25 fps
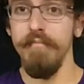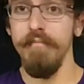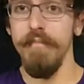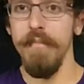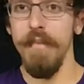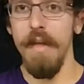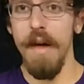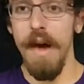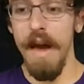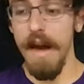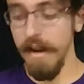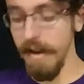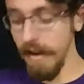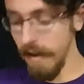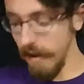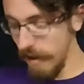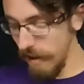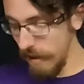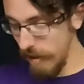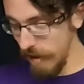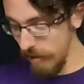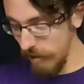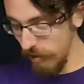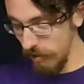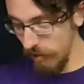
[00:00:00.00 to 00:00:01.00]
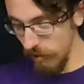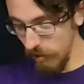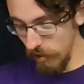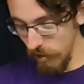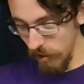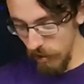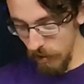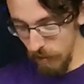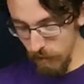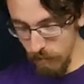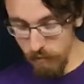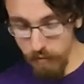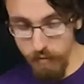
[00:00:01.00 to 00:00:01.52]
That is
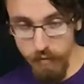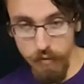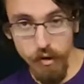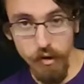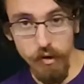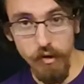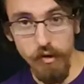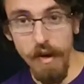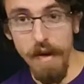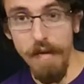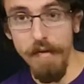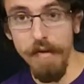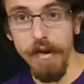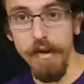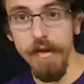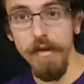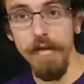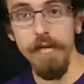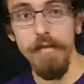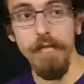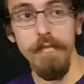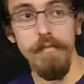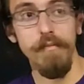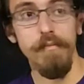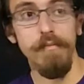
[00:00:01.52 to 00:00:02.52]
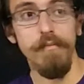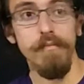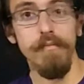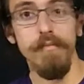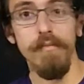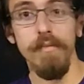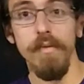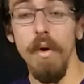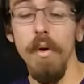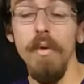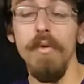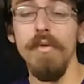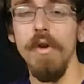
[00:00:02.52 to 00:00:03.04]
the 7,
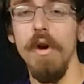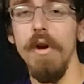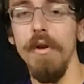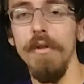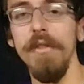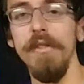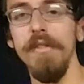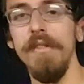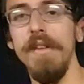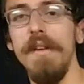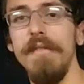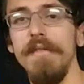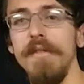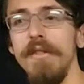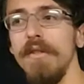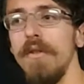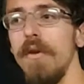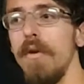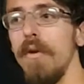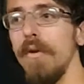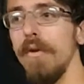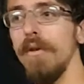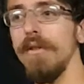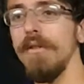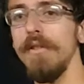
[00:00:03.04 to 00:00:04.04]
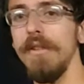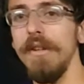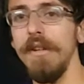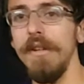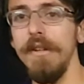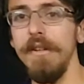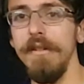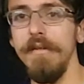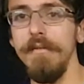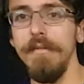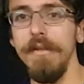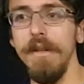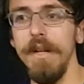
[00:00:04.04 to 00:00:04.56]
those are the 7 chords
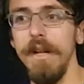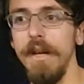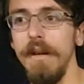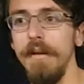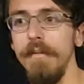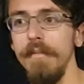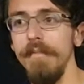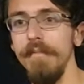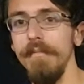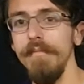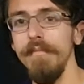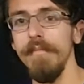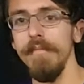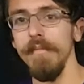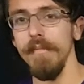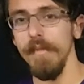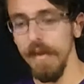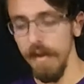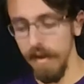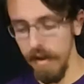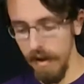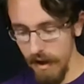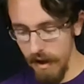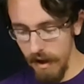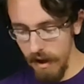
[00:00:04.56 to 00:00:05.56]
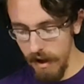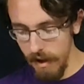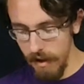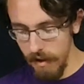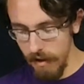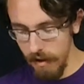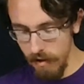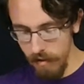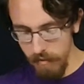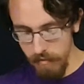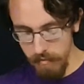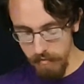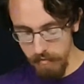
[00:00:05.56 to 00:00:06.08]
in D. And
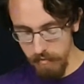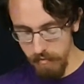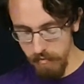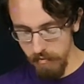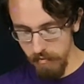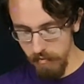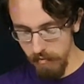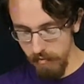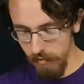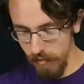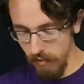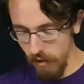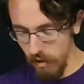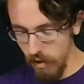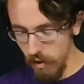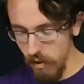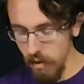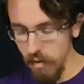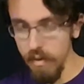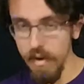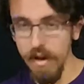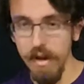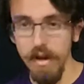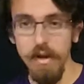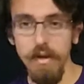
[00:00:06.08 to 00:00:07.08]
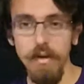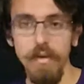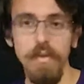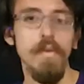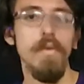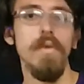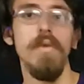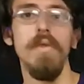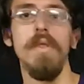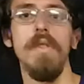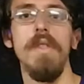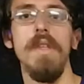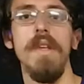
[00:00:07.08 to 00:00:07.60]
you can
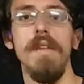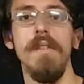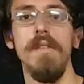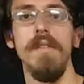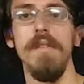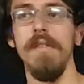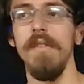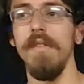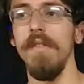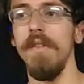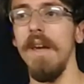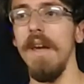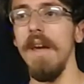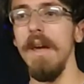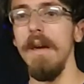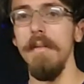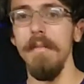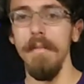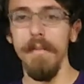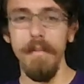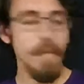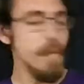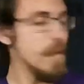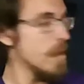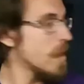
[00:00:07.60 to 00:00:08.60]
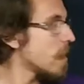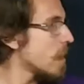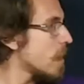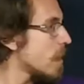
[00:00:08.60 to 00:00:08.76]
use this same